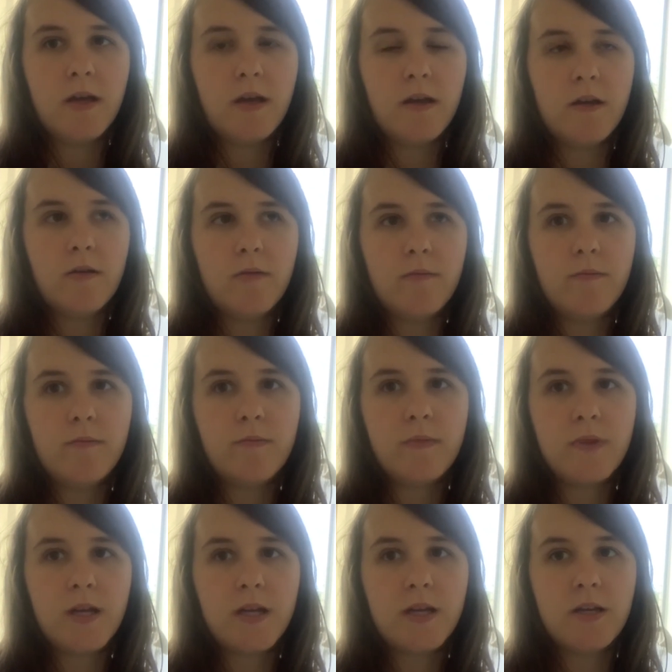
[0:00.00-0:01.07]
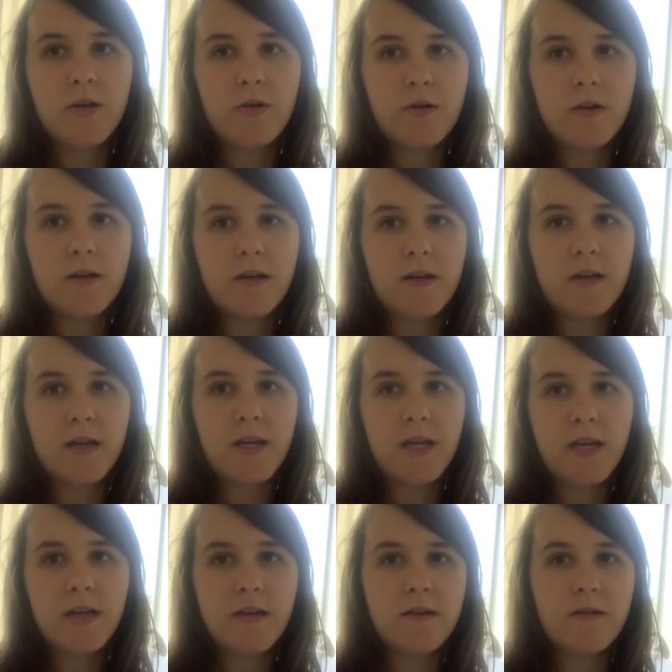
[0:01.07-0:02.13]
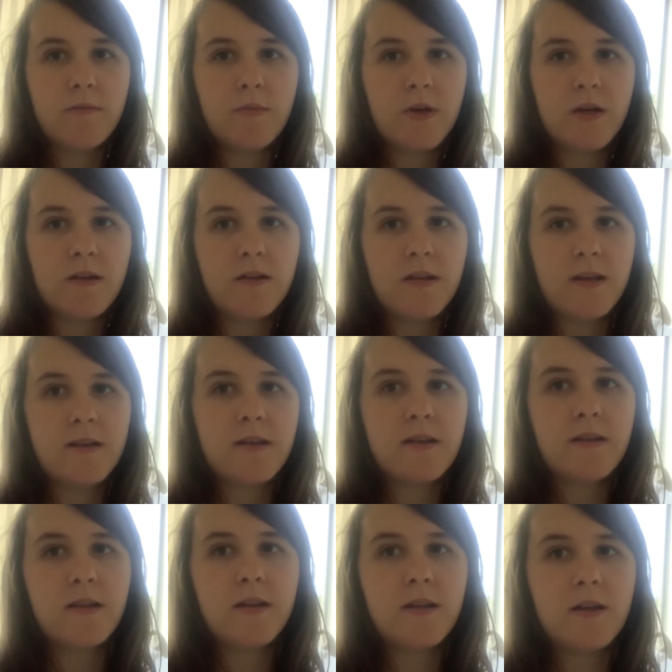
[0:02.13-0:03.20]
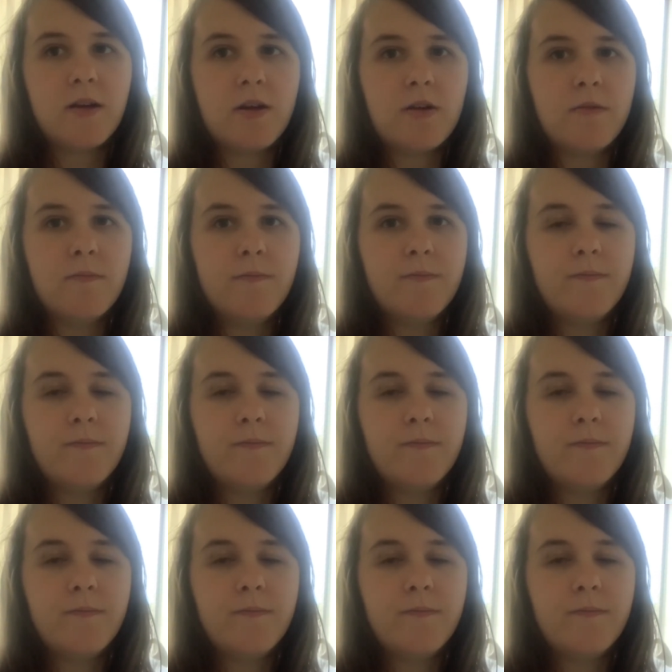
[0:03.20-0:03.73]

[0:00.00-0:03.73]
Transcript: Um, they had to do it again because they said that the